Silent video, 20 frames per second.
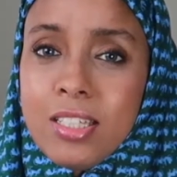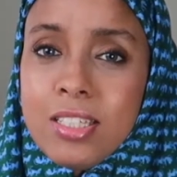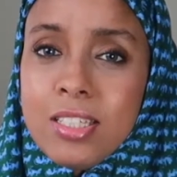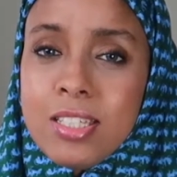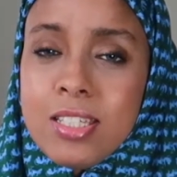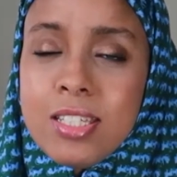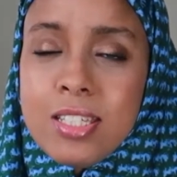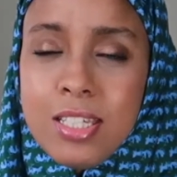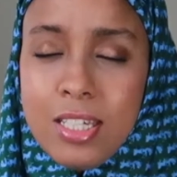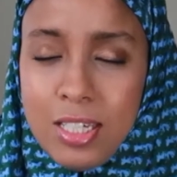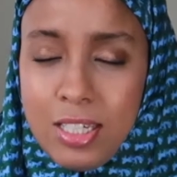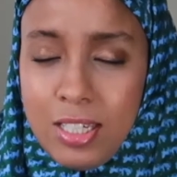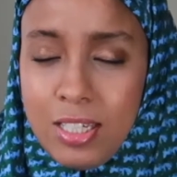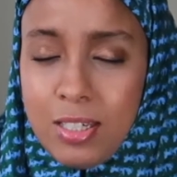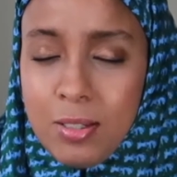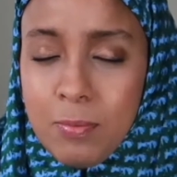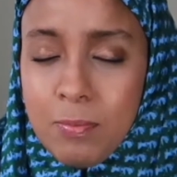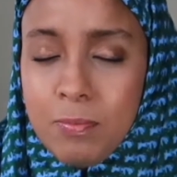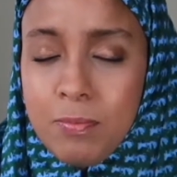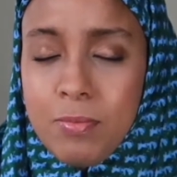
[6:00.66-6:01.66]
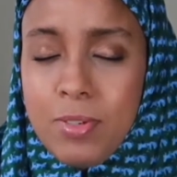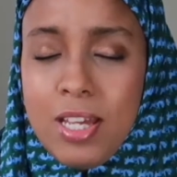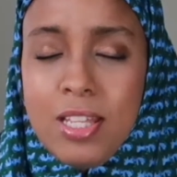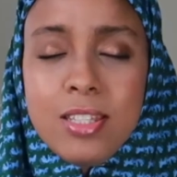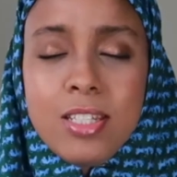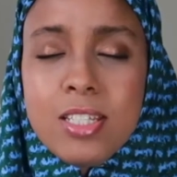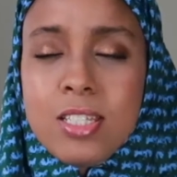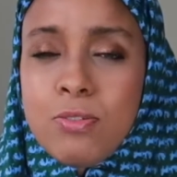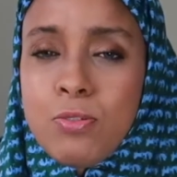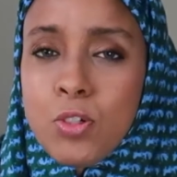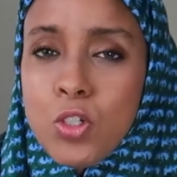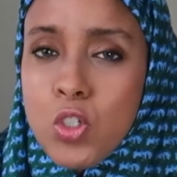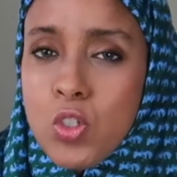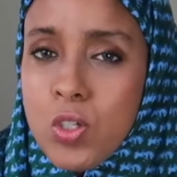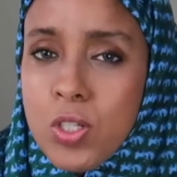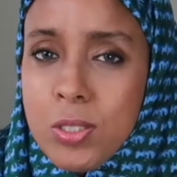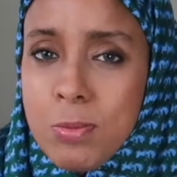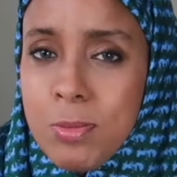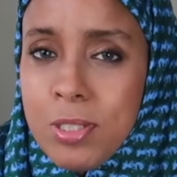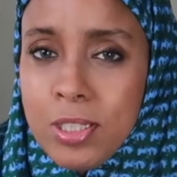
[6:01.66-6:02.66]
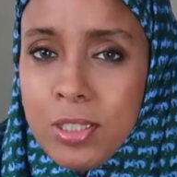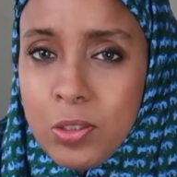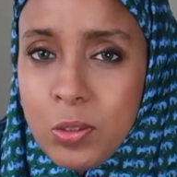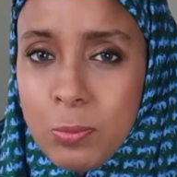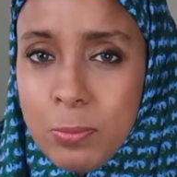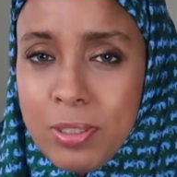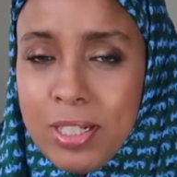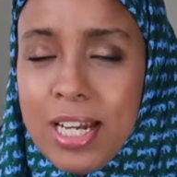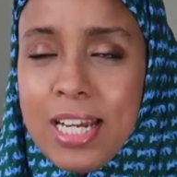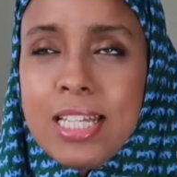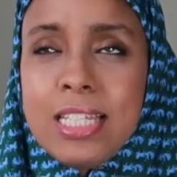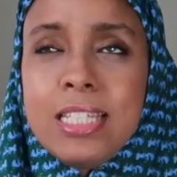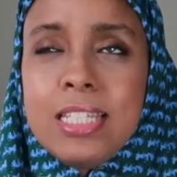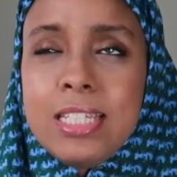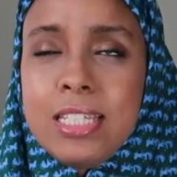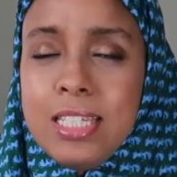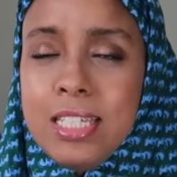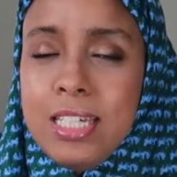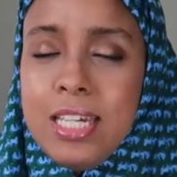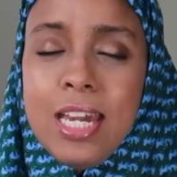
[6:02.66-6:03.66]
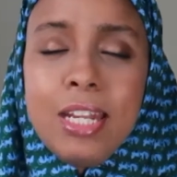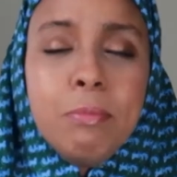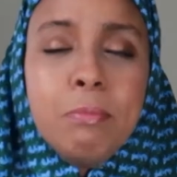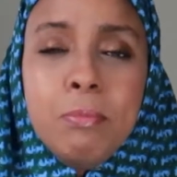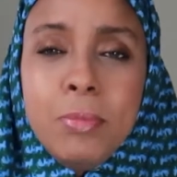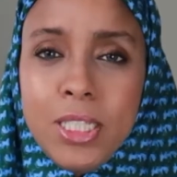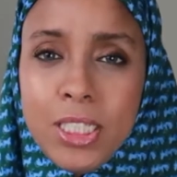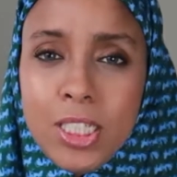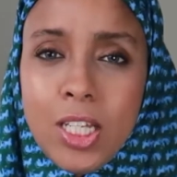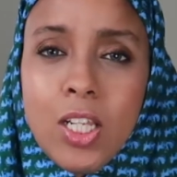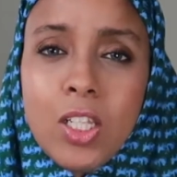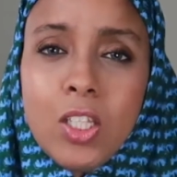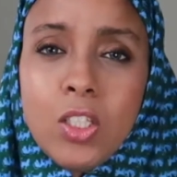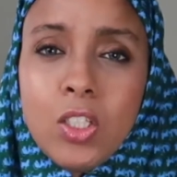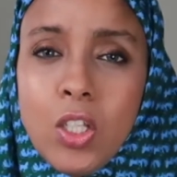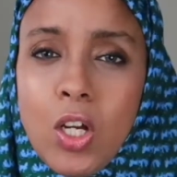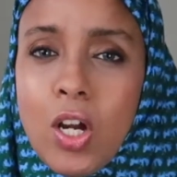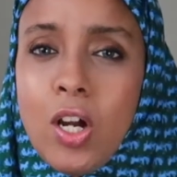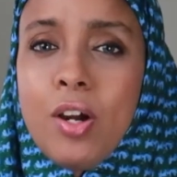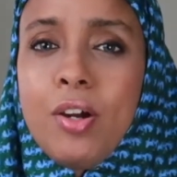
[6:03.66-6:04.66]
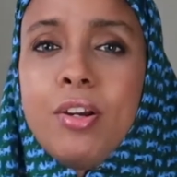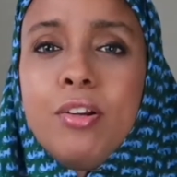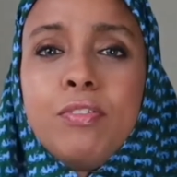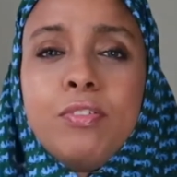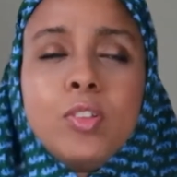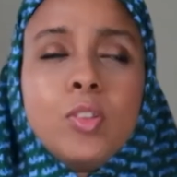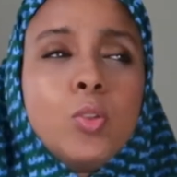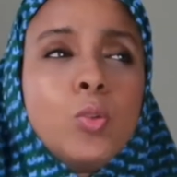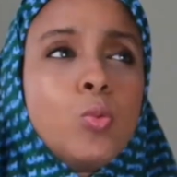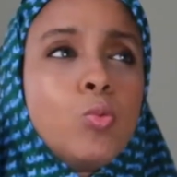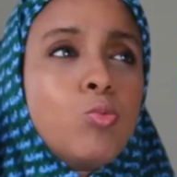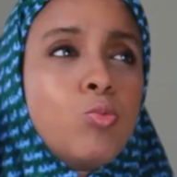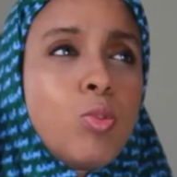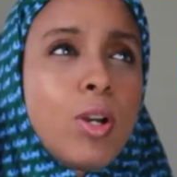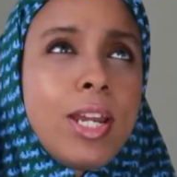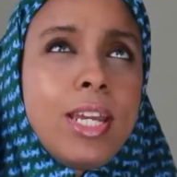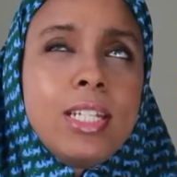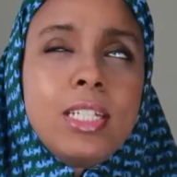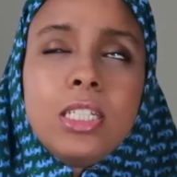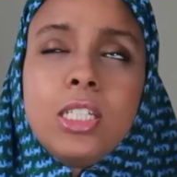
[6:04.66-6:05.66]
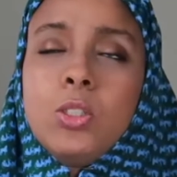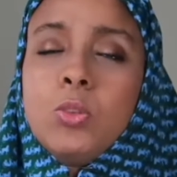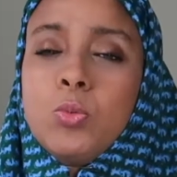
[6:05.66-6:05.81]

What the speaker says: see, and this frustrates me a little bit, I see and meet a lot of great,